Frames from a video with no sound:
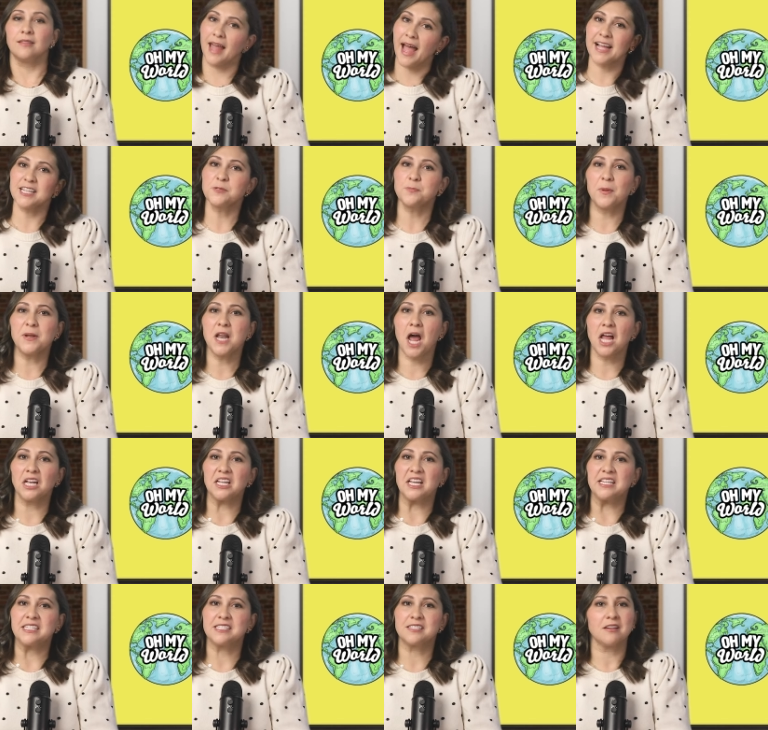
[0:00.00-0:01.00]
Last but not
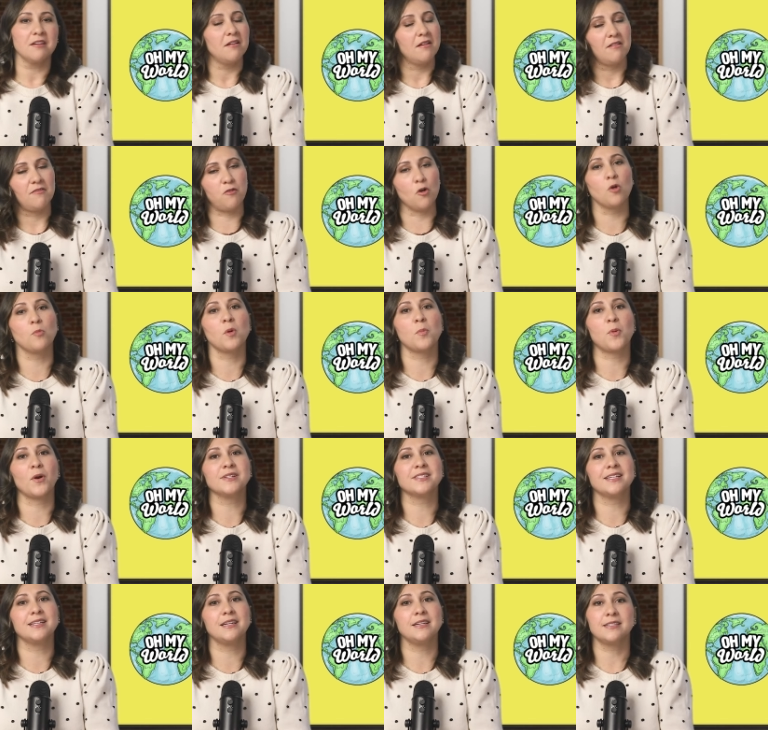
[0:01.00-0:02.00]
least, former
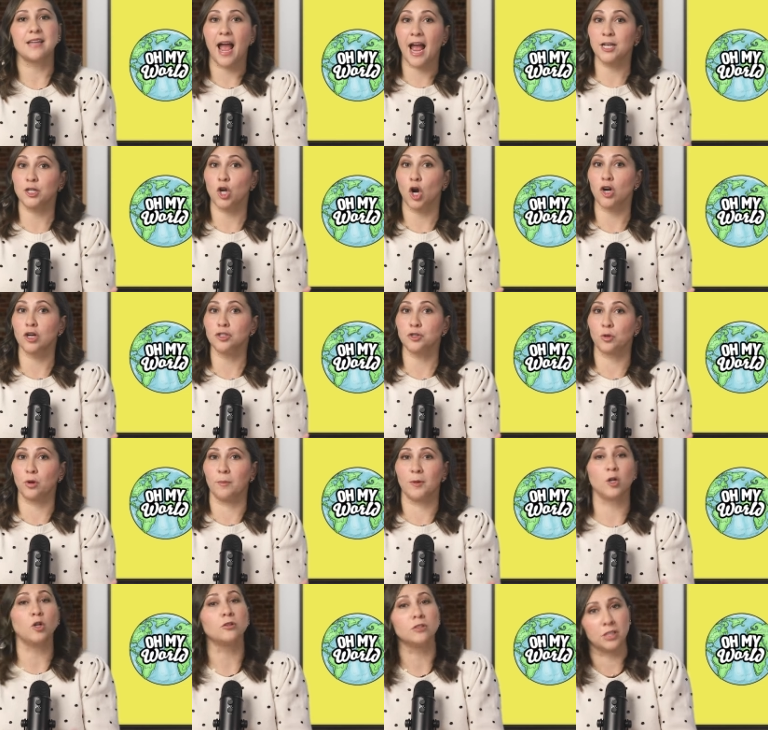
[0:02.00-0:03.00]
president and current
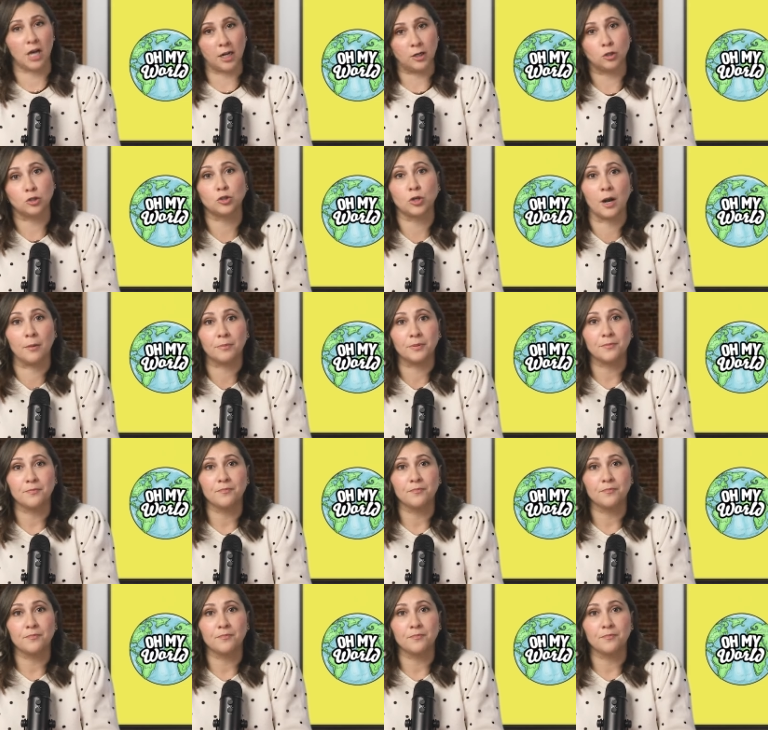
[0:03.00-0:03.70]
criminal Donald Trump.